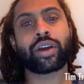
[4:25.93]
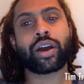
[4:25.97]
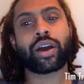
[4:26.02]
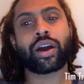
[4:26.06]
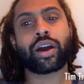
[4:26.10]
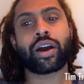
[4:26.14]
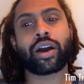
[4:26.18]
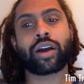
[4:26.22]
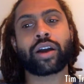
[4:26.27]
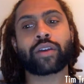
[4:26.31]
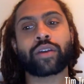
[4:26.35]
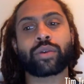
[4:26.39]

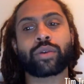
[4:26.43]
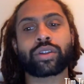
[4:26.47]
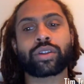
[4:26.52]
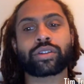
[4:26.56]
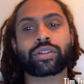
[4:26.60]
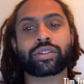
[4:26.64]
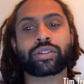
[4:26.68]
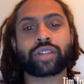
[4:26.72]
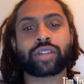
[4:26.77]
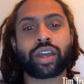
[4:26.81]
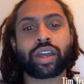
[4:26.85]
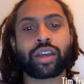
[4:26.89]
You want to
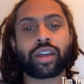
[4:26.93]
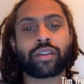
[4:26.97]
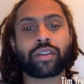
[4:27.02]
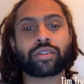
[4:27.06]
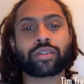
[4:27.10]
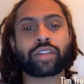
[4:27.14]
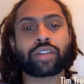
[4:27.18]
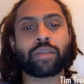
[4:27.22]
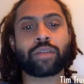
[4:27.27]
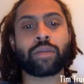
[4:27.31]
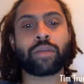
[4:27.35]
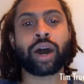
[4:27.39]

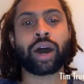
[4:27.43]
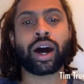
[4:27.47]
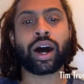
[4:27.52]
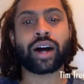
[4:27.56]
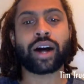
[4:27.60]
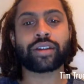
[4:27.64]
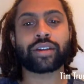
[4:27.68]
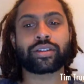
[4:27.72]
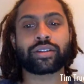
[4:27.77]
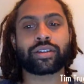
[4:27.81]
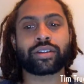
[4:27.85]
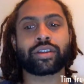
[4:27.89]
stay
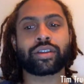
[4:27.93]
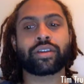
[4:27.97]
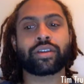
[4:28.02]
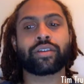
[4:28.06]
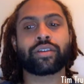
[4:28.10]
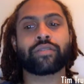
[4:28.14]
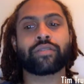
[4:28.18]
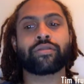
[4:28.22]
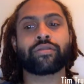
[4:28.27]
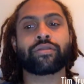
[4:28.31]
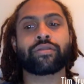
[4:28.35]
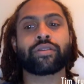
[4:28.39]

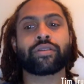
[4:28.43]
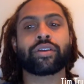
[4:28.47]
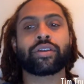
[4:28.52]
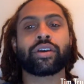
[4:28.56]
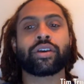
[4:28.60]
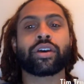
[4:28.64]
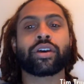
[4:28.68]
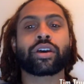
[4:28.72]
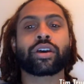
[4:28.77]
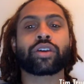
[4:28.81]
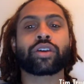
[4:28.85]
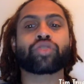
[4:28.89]
positive.
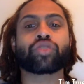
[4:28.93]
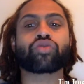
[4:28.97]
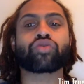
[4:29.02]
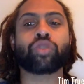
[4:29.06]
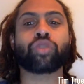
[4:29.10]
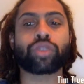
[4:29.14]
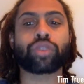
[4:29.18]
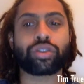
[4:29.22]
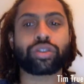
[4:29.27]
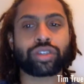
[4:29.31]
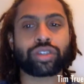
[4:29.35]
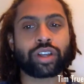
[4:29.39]

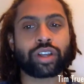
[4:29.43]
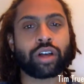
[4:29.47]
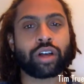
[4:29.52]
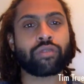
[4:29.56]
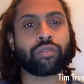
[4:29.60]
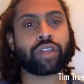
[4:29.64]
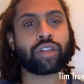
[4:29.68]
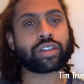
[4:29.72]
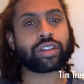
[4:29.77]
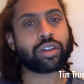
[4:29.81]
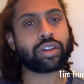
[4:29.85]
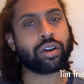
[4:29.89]
Control
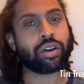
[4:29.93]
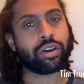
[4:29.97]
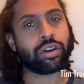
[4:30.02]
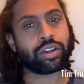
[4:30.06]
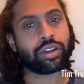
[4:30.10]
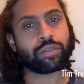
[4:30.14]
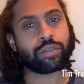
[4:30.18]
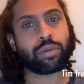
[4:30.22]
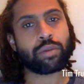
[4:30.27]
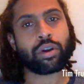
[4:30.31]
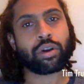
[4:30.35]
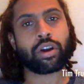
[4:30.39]
yourself. That's the
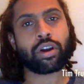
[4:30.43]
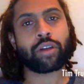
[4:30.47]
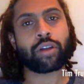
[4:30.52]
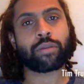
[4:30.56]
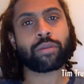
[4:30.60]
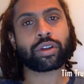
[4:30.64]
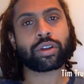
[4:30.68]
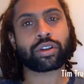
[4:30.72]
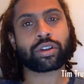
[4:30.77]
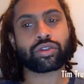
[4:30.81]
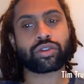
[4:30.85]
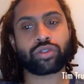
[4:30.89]
hardest part.
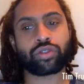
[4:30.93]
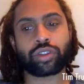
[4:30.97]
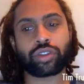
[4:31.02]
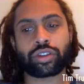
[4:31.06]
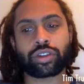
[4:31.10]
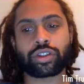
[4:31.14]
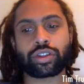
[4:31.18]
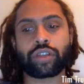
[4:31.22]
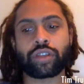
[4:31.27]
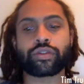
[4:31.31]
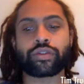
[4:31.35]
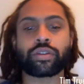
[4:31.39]
But controlling
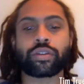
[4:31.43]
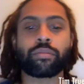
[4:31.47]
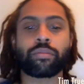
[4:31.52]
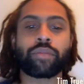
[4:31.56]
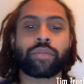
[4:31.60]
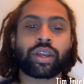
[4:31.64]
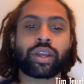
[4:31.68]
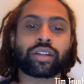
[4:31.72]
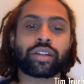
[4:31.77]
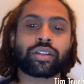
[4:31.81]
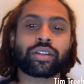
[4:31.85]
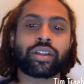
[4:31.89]
yourself is a
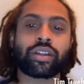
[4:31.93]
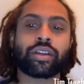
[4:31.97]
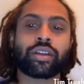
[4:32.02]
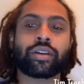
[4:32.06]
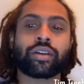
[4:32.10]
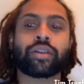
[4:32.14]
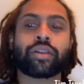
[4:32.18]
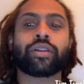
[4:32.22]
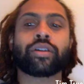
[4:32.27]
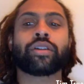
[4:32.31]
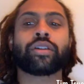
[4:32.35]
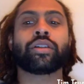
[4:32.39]
big
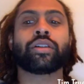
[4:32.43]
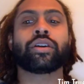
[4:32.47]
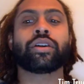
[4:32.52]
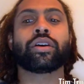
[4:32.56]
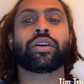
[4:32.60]
deal.